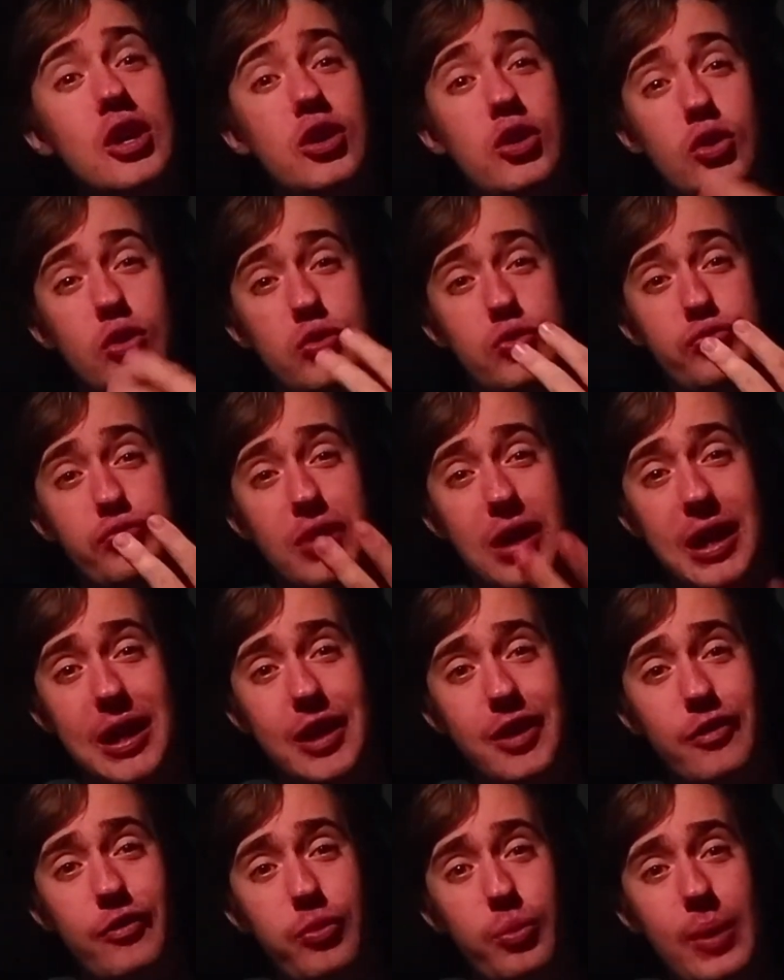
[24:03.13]
your
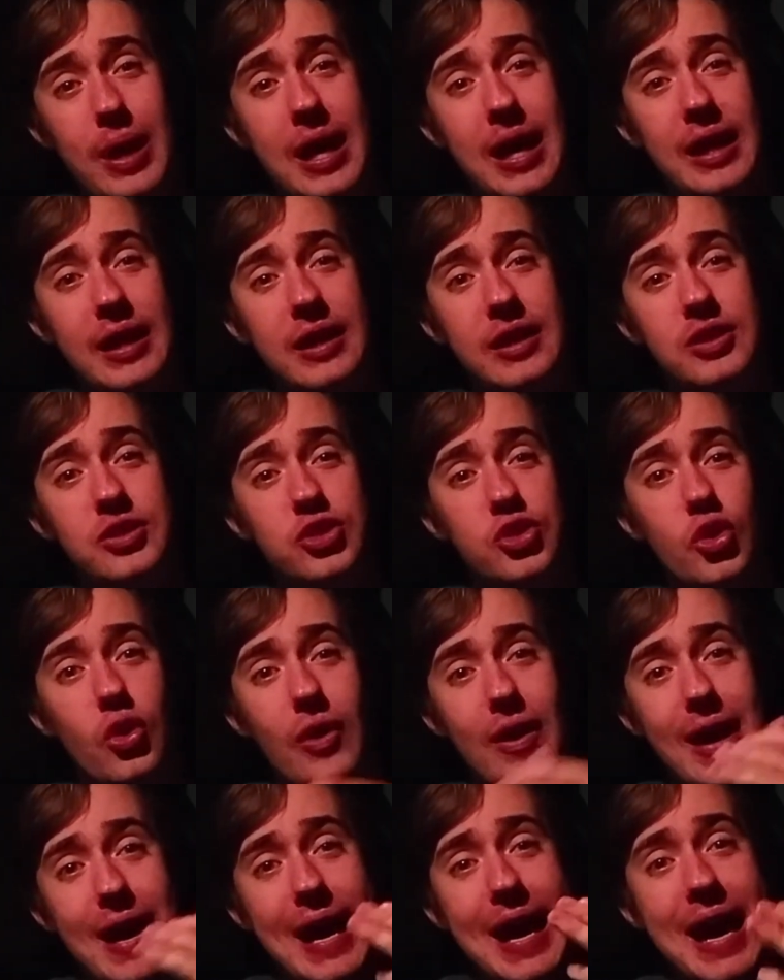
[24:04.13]
driveways,
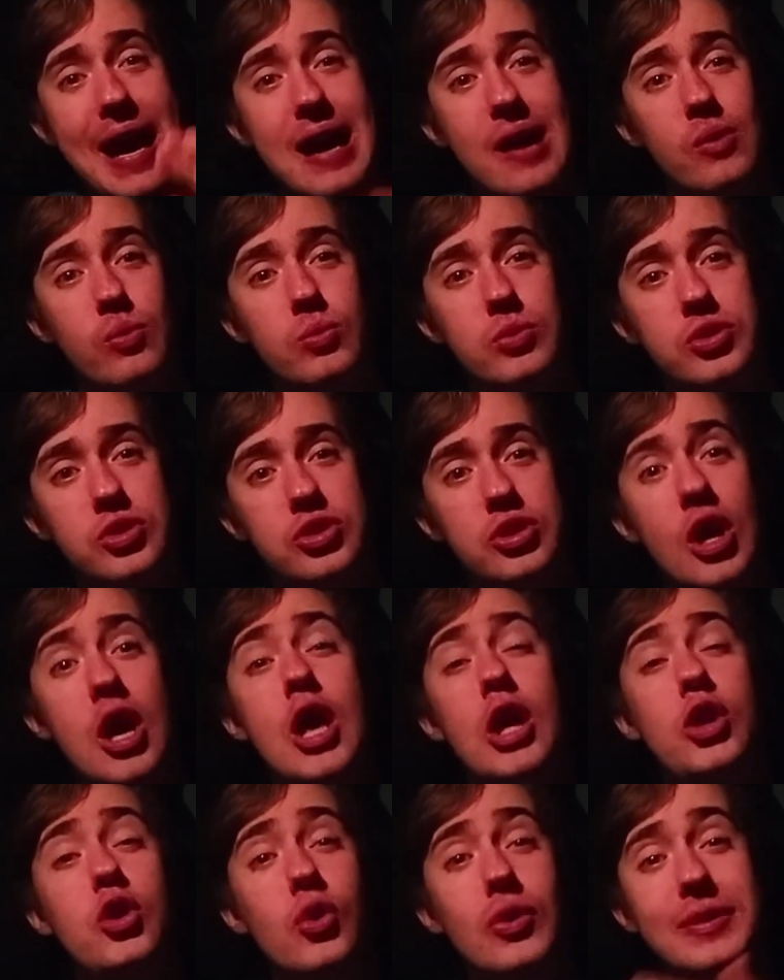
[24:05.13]
your house,
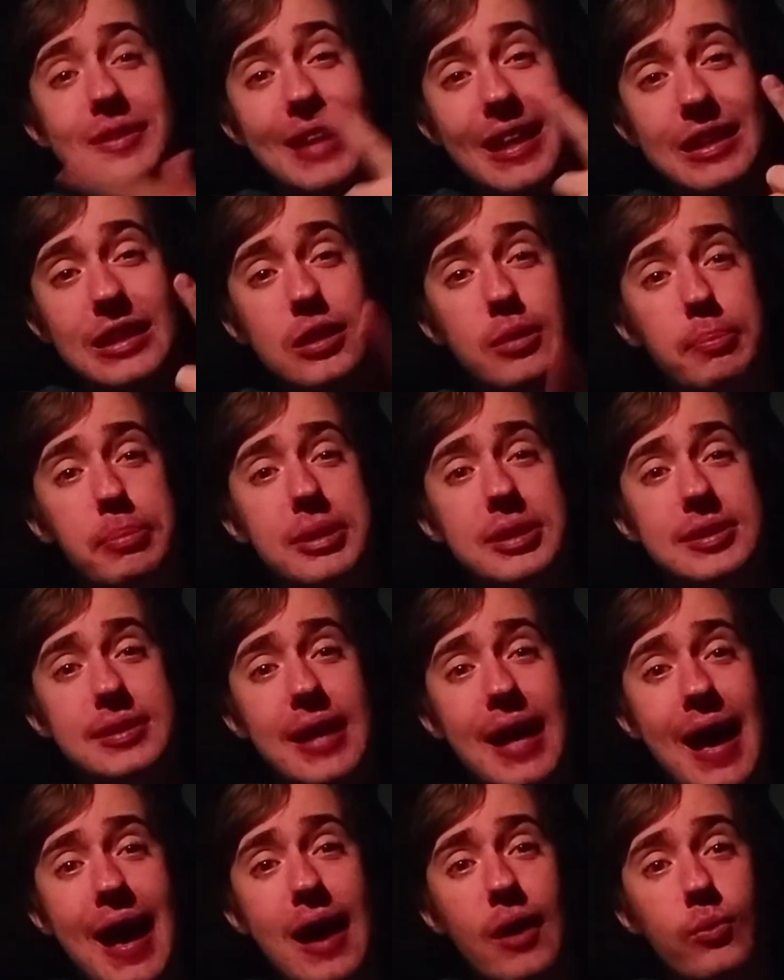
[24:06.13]
your neighbour's
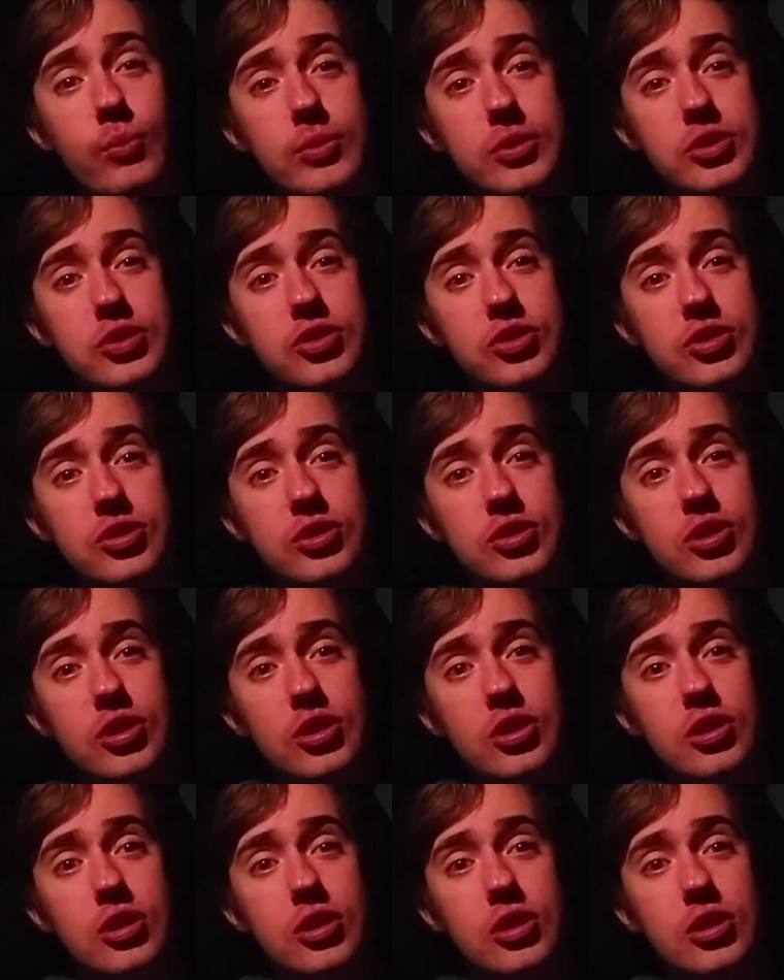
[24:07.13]
house.